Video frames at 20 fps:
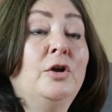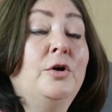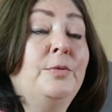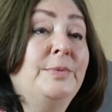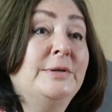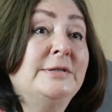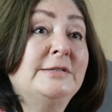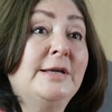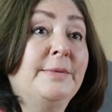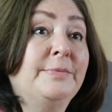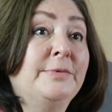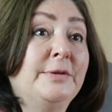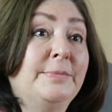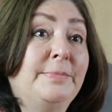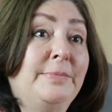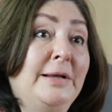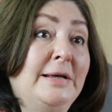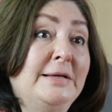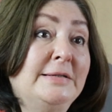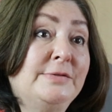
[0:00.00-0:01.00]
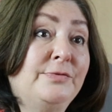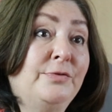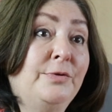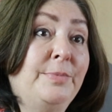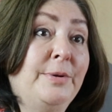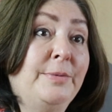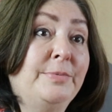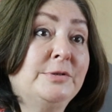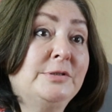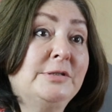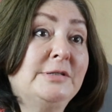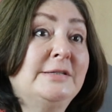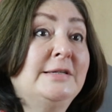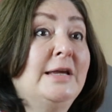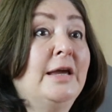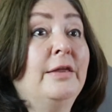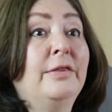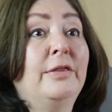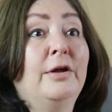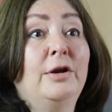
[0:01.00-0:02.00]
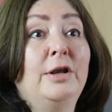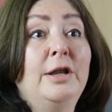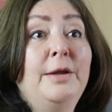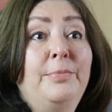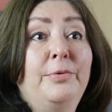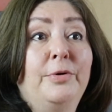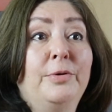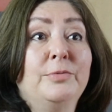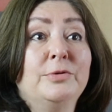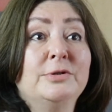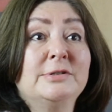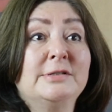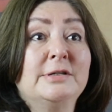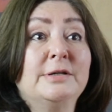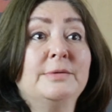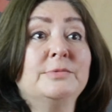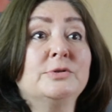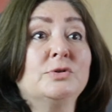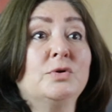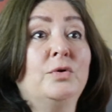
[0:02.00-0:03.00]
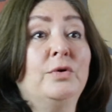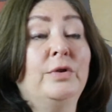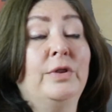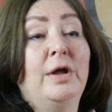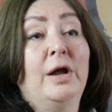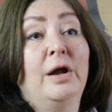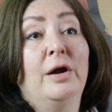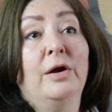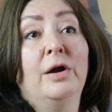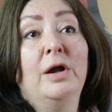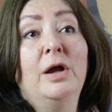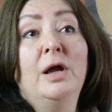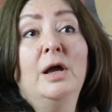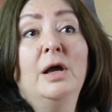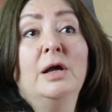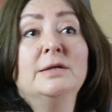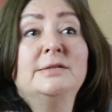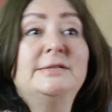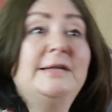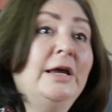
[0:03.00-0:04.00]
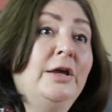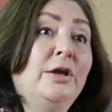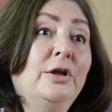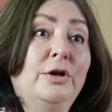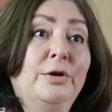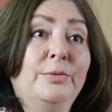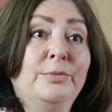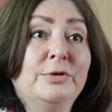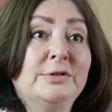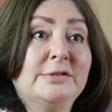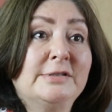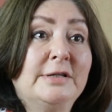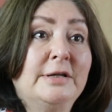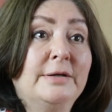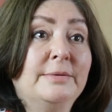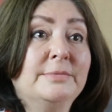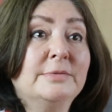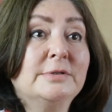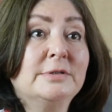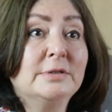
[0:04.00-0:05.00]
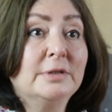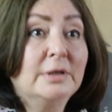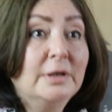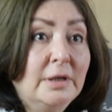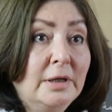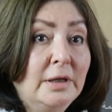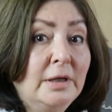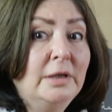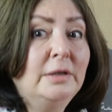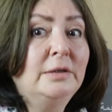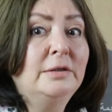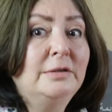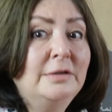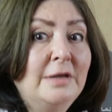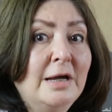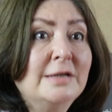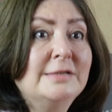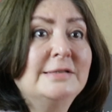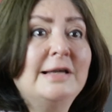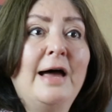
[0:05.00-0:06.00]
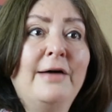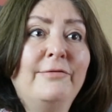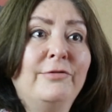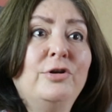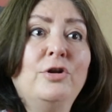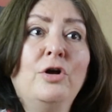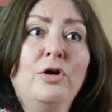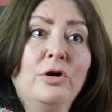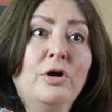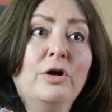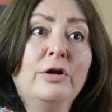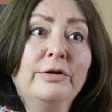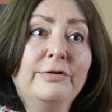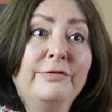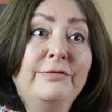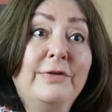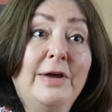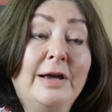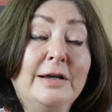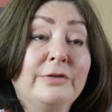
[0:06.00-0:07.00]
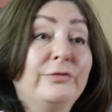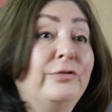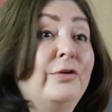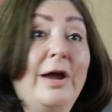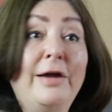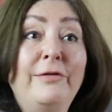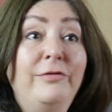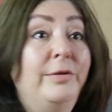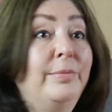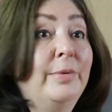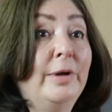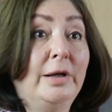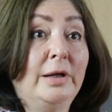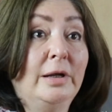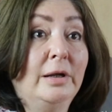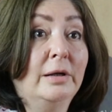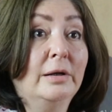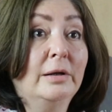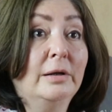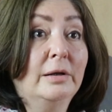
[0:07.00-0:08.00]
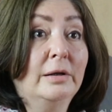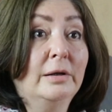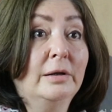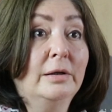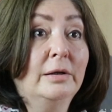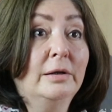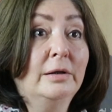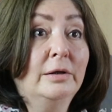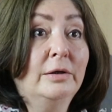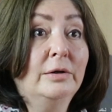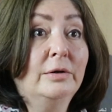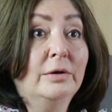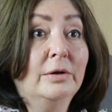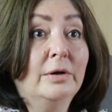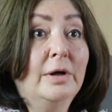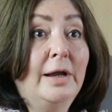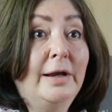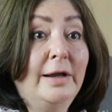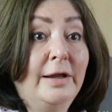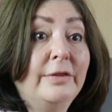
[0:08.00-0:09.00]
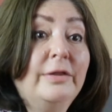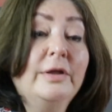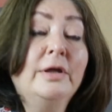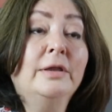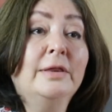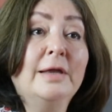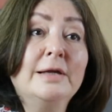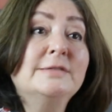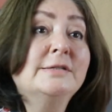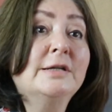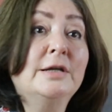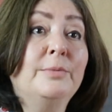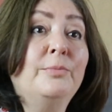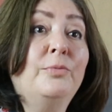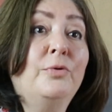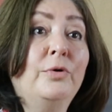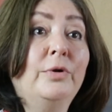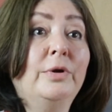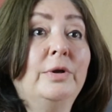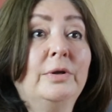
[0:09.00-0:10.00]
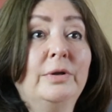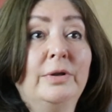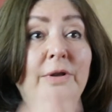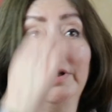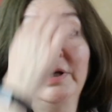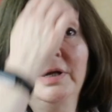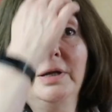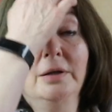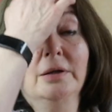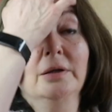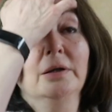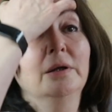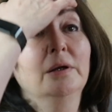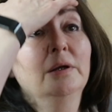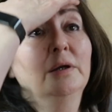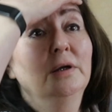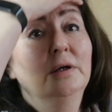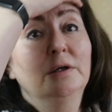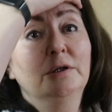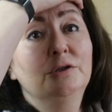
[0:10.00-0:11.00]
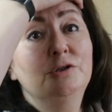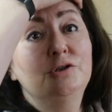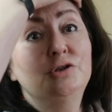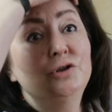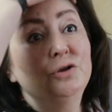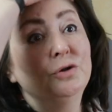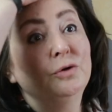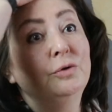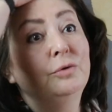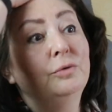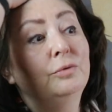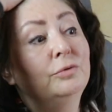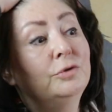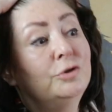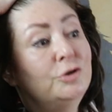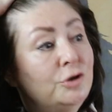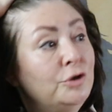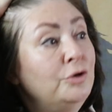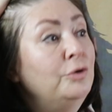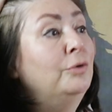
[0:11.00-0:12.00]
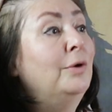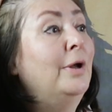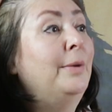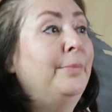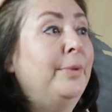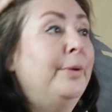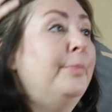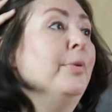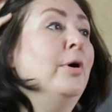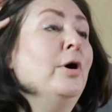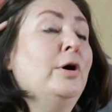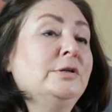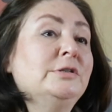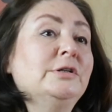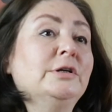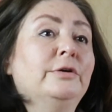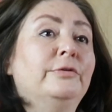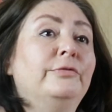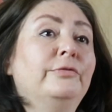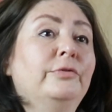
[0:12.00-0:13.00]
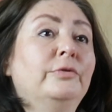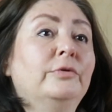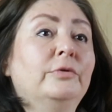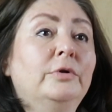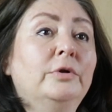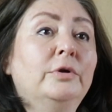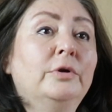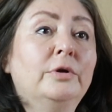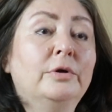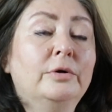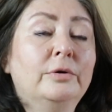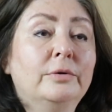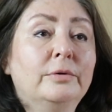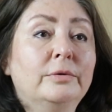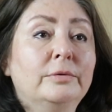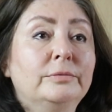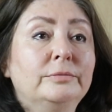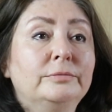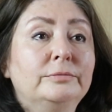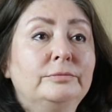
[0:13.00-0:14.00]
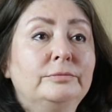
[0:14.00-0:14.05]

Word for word: it opens up the place for people to say they're liberal Muslims or they're secular Muslims. It does have a knock-on effect for everybody. And I think that's an important thing to do and be part of, you know.